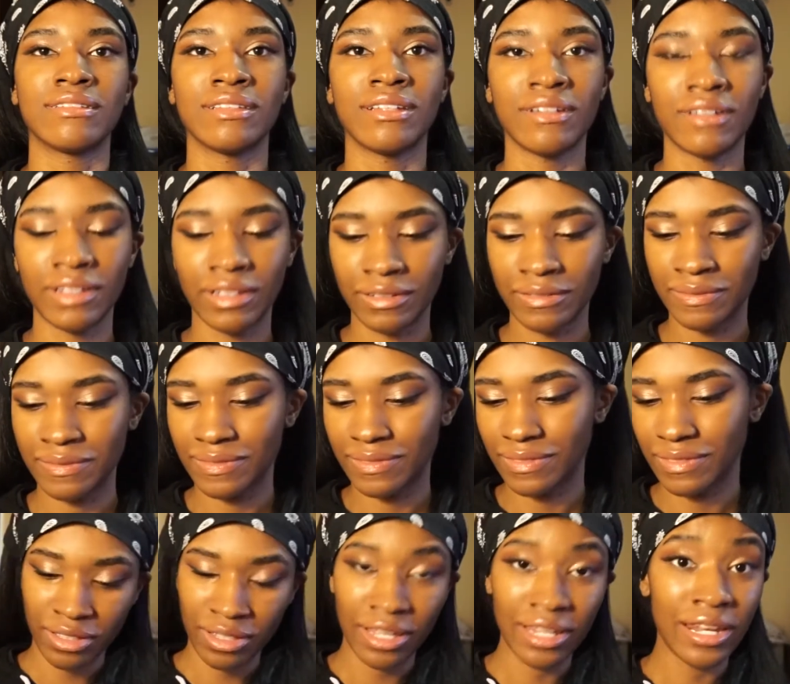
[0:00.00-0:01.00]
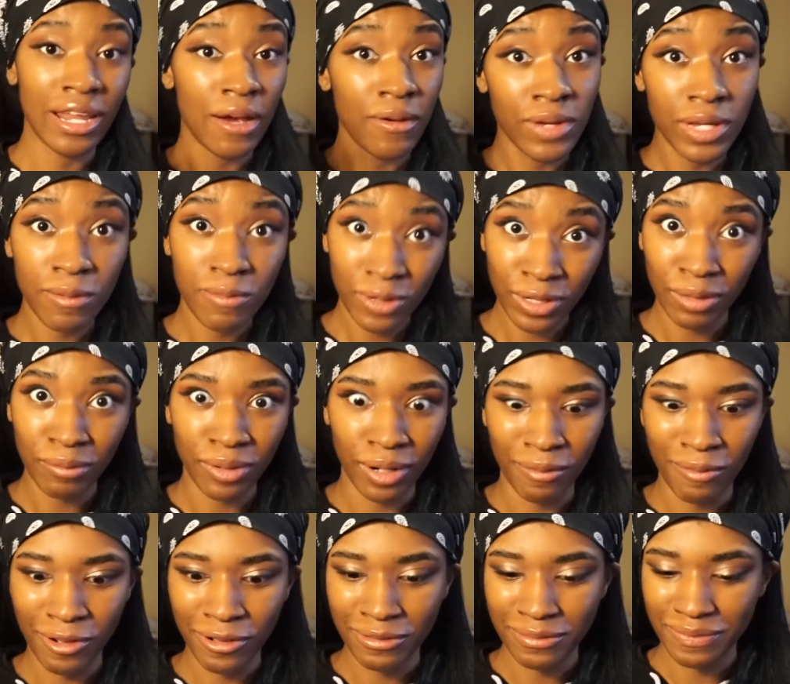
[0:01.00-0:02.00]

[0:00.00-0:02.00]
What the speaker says: There we go. And now we can put on primer.